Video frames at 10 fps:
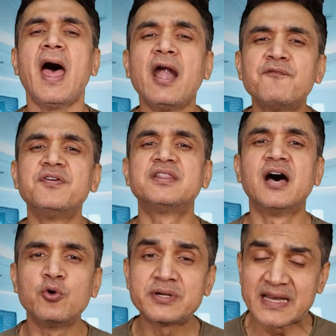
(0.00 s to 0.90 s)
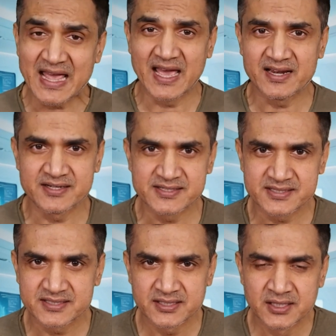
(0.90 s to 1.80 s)
and without
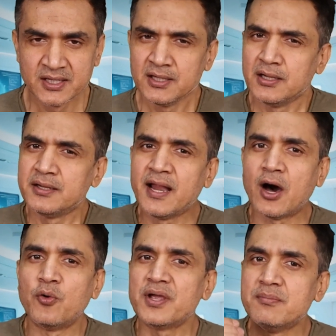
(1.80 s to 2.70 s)
errors. Now,